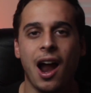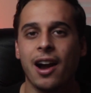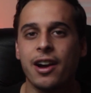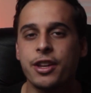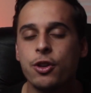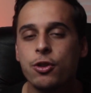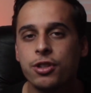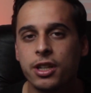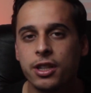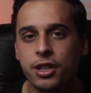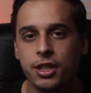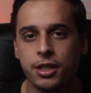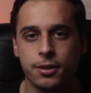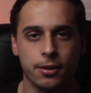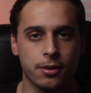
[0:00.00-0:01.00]
are using
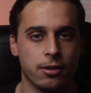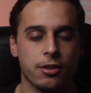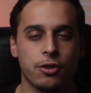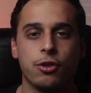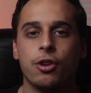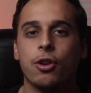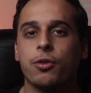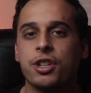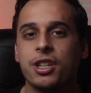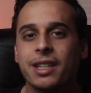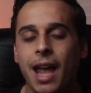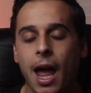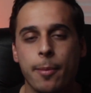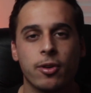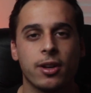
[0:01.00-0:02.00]
this, you know, this
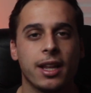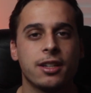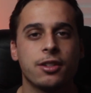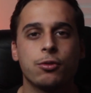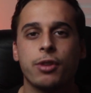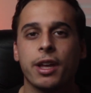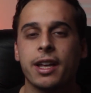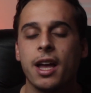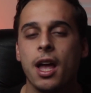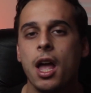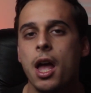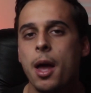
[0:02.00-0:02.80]
camera lens to take